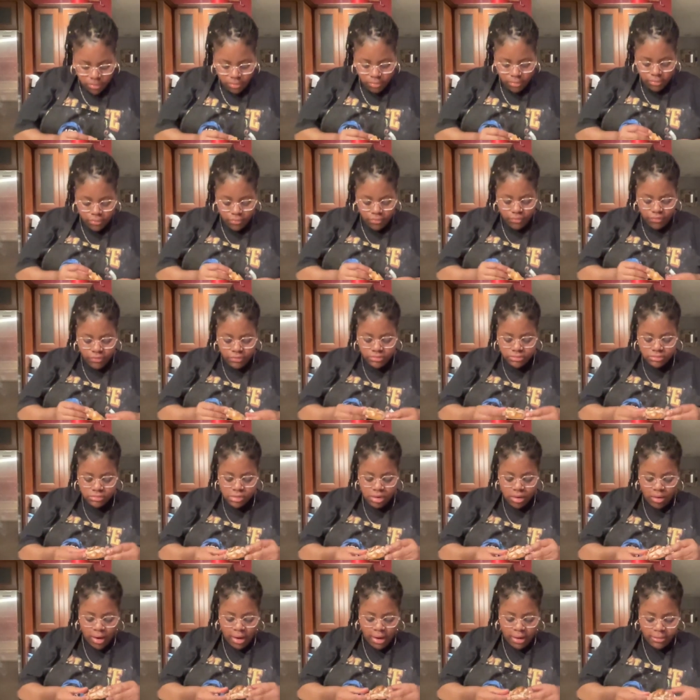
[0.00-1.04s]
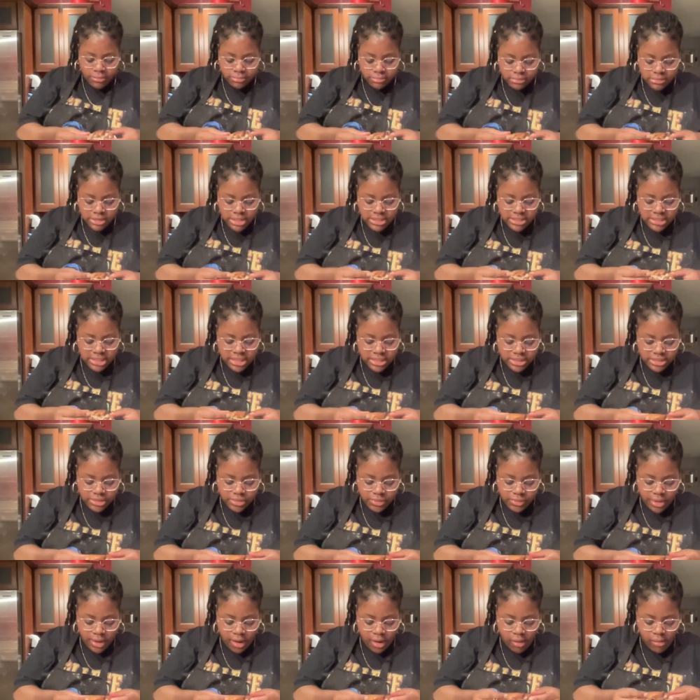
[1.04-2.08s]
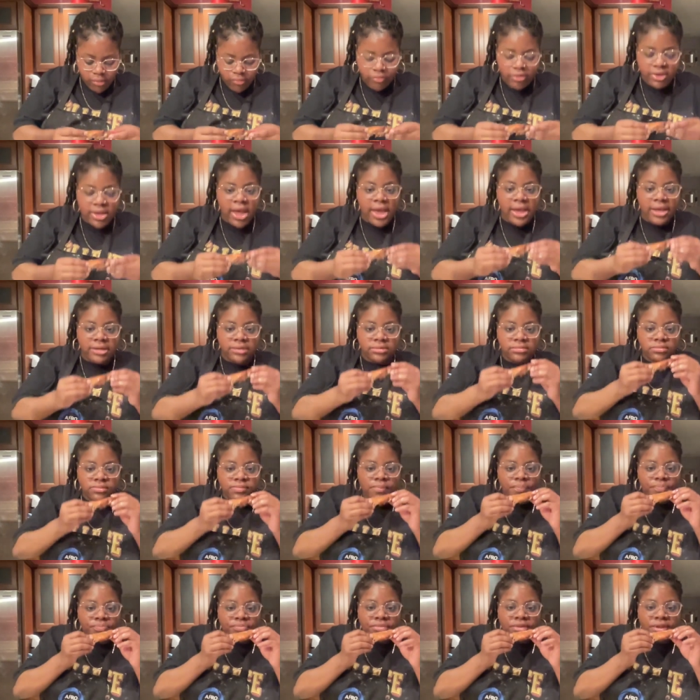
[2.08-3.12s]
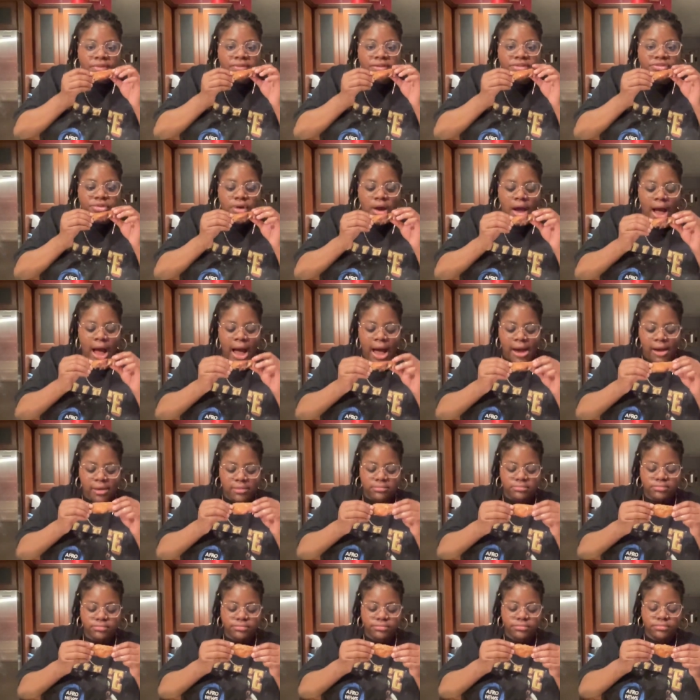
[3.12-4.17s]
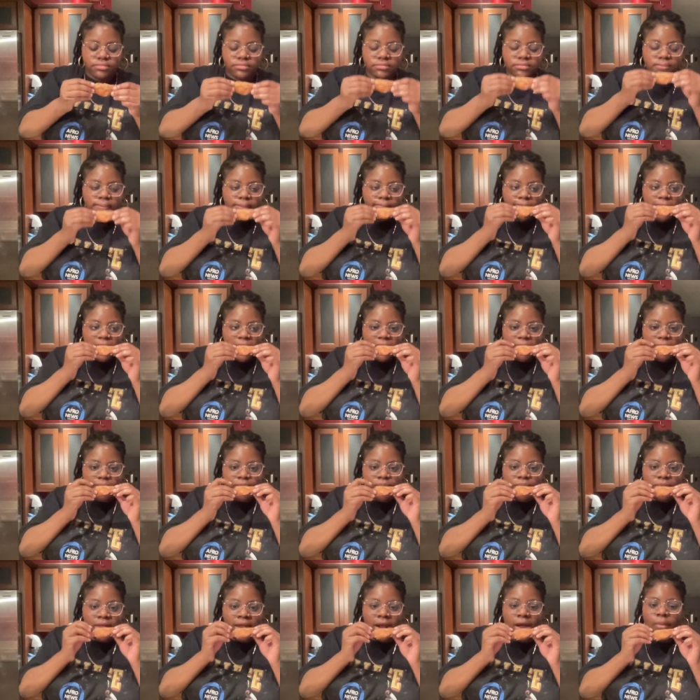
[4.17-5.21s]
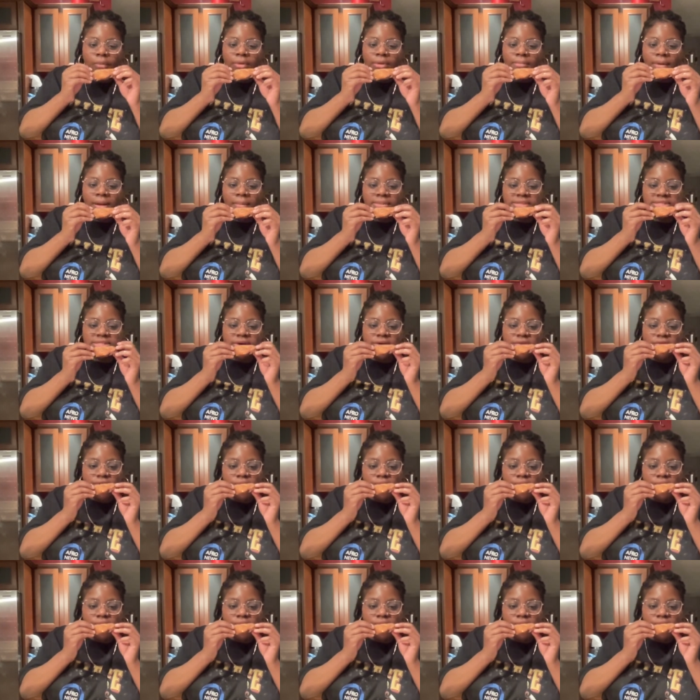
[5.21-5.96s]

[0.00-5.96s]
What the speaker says: Oof. Okay, let's get into it, y'all, if we can. These are hot, and I don't want to burn myself.